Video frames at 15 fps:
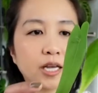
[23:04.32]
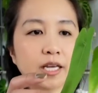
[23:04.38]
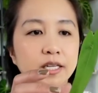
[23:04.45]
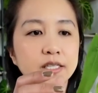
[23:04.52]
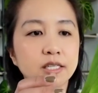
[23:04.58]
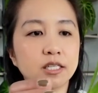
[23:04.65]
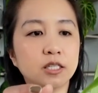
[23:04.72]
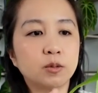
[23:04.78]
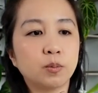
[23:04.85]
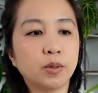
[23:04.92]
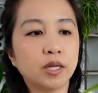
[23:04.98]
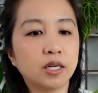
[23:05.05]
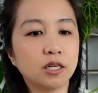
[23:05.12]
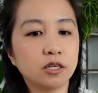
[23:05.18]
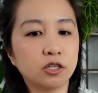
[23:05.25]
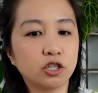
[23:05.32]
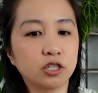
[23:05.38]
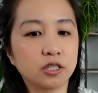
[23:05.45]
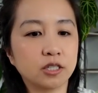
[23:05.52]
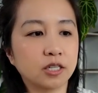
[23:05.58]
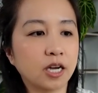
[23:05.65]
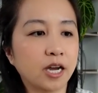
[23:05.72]
I guess it's been
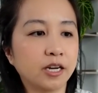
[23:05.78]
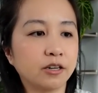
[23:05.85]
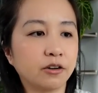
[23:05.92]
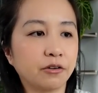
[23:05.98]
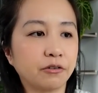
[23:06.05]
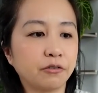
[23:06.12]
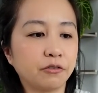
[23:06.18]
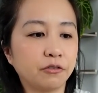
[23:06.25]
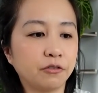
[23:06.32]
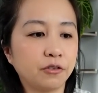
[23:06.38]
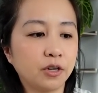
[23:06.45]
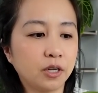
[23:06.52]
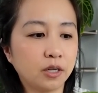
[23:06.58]
just kind of